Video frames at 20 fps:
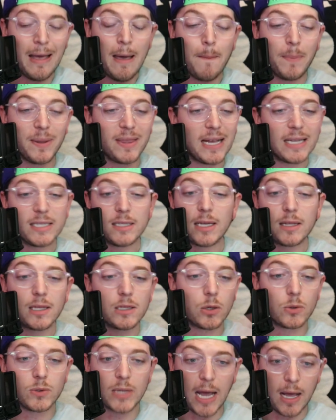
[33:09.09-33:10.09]
But that's not the
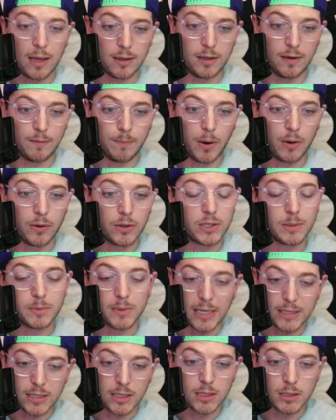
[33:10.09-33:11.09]
totality of partnerships.
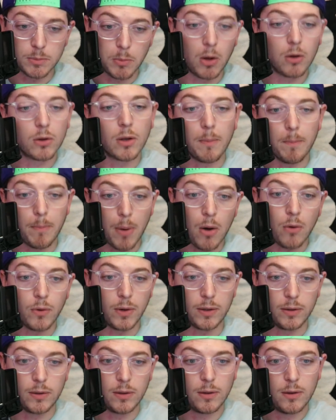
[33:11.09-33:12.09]
That's a small
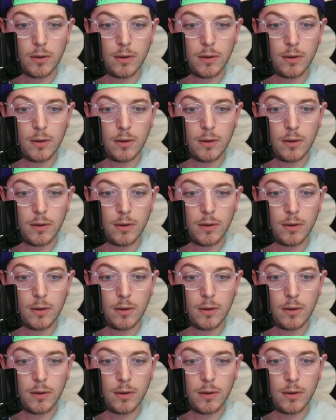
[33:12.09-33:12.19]
component